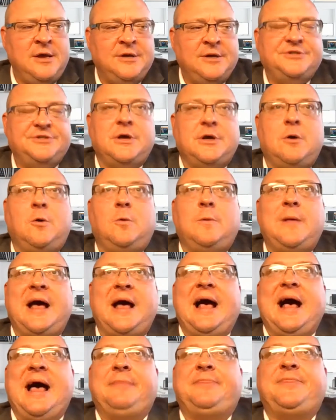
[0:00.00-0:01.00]
So
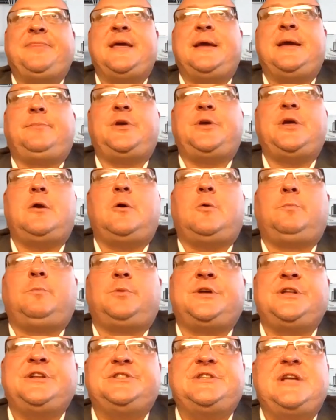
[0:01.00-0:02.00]
I think,
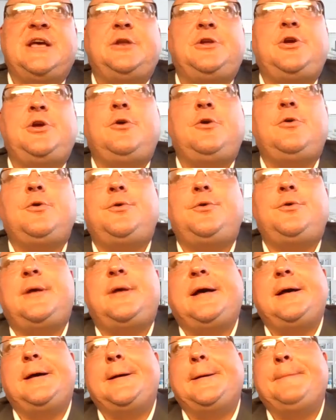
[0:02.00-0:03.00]
continued
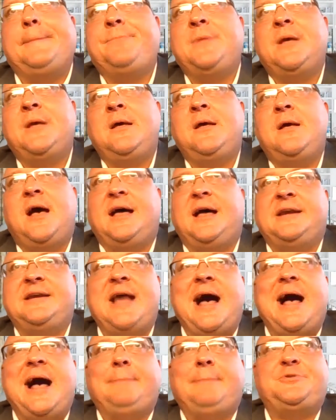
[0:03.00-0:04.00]

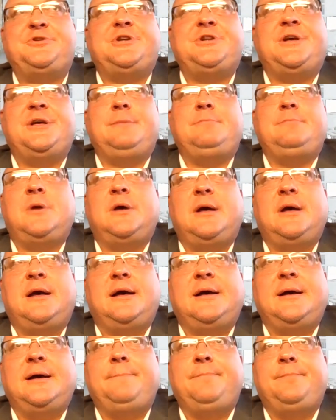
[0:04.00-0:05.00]
adoption
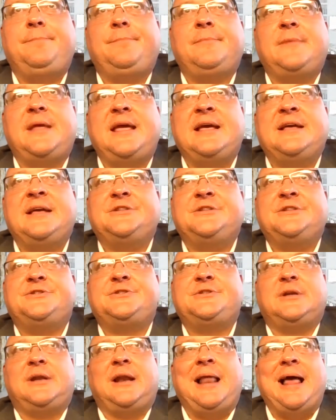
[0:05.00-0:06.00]

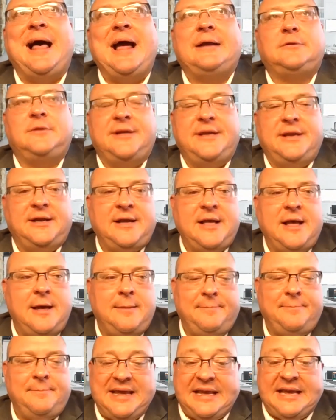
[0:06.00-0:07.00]
is likely to
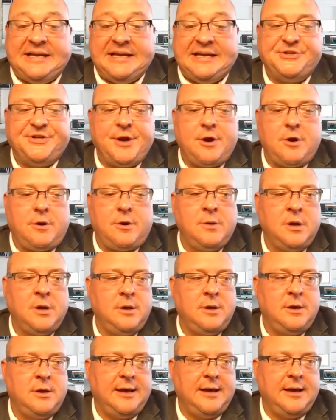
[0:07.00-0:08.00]
come easier
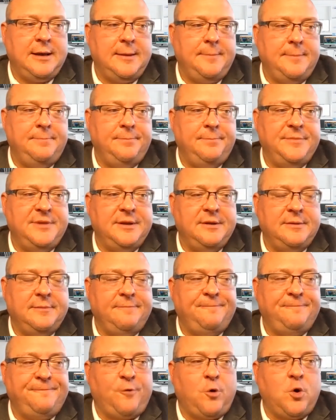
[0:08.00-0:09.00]

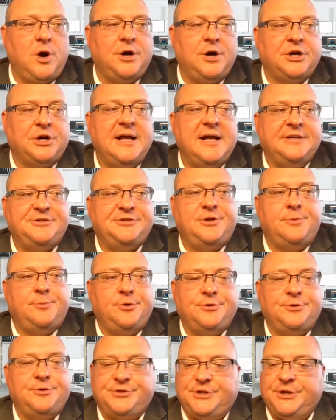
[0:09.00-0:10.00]
for our
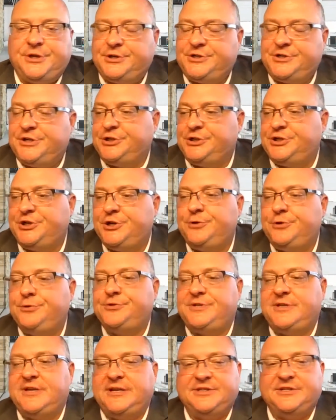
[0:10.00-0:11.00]
customers to
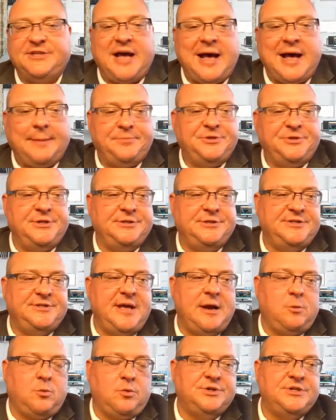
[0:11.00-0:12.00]
choose these options
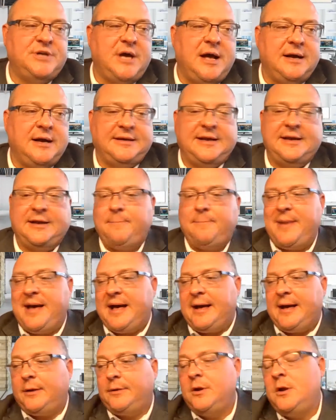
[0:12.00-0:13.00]
that we're talking
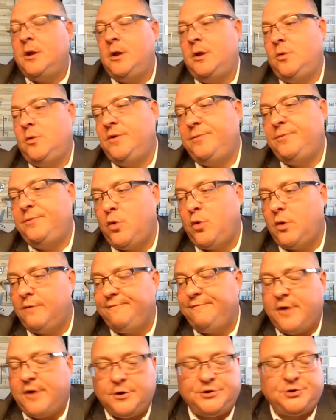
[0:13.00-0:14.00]
about, with more
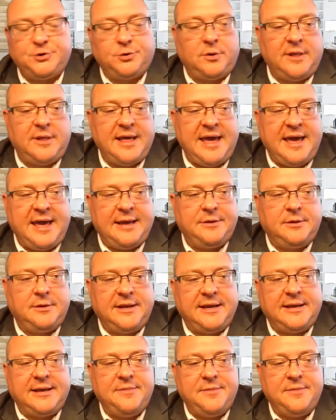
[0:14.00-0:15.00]
virtual
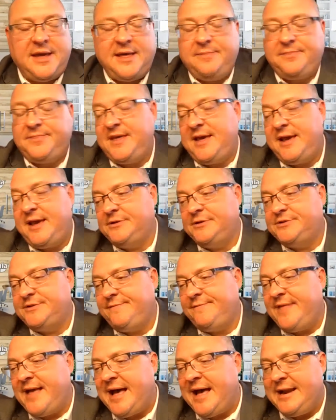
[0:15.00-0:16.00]
handling and things
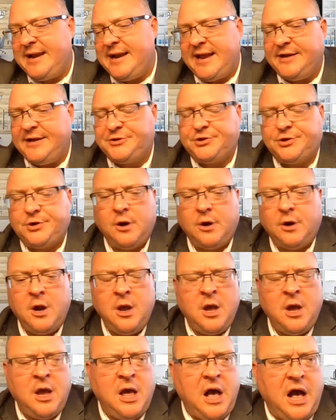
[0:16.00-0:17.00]
of that nature.
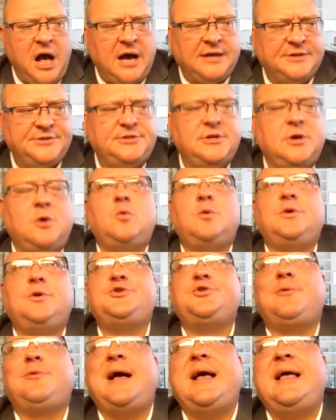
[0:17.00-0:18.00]
Also, we're
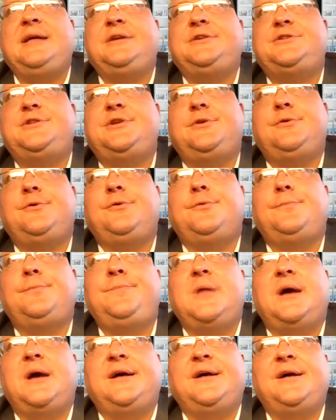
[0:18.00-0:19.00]
trying to
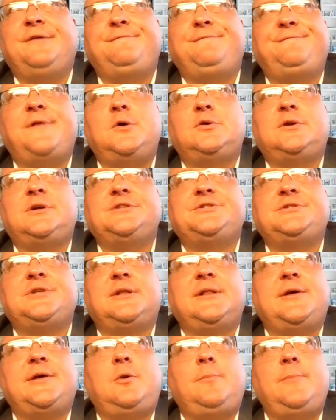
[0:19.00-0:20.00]
focus a
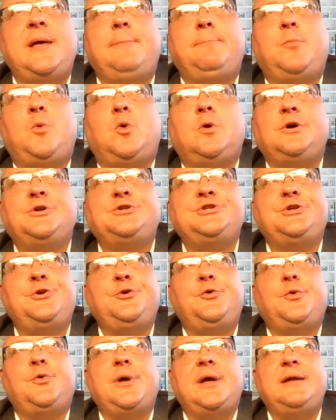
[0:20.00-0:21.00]
little bit more
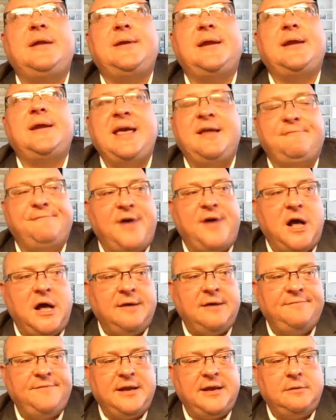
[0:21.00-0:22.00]
too in
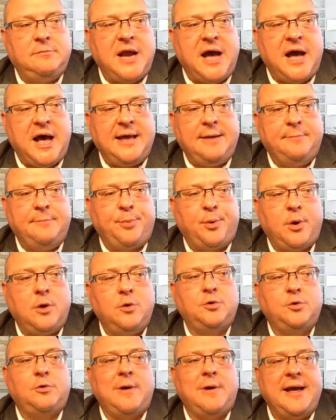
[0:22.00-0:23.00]
involving
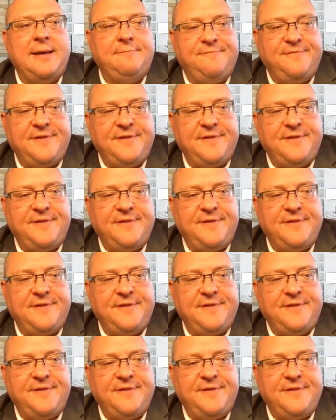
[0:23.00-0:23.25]
non-program